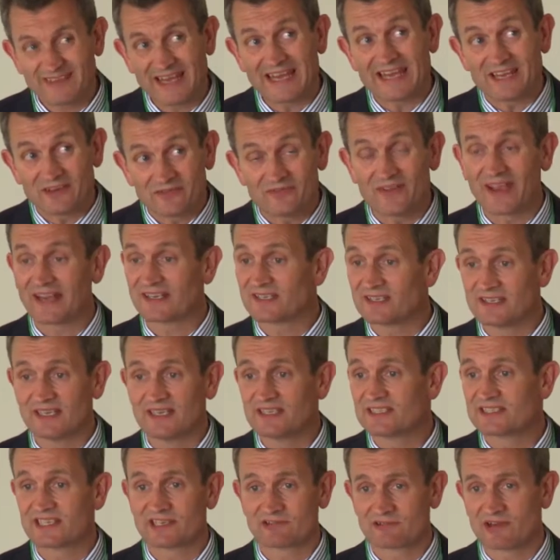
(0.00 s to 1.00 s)
in effect, an
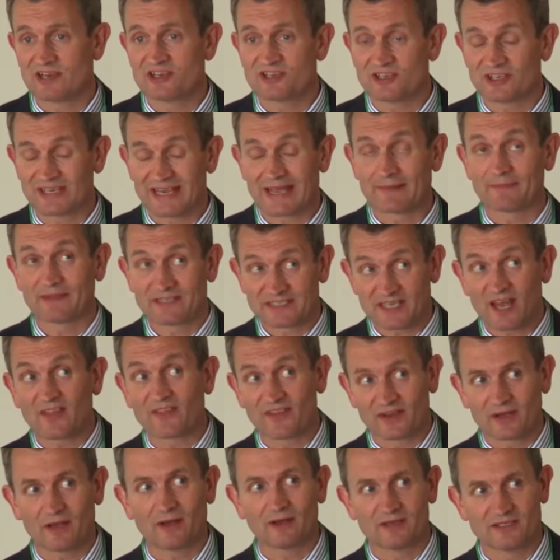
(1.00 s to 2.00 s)
incineration cap. There's
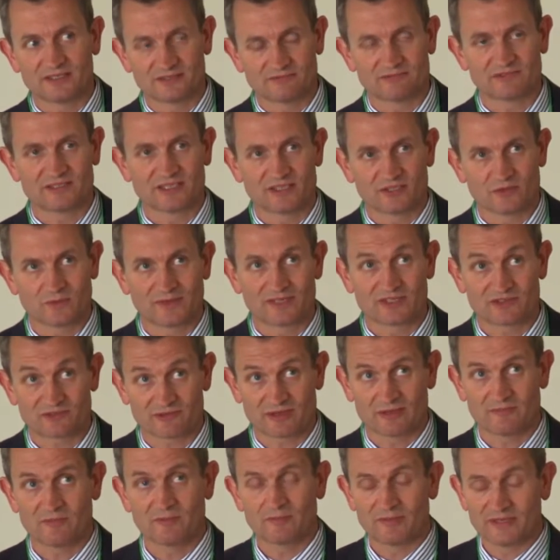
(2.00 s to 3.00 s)
other kinds of residual waste
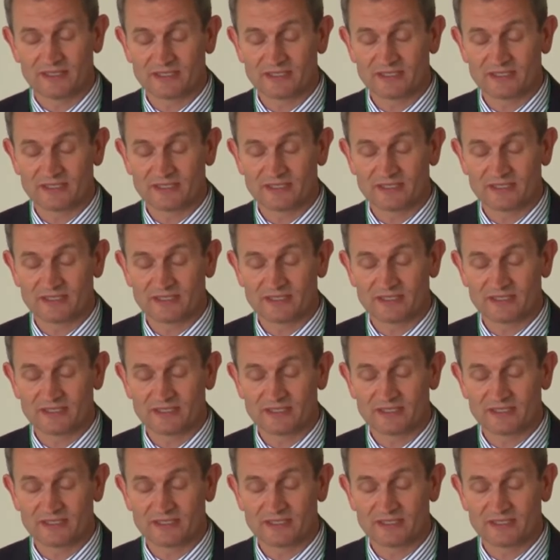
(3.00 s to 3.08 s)
treatment,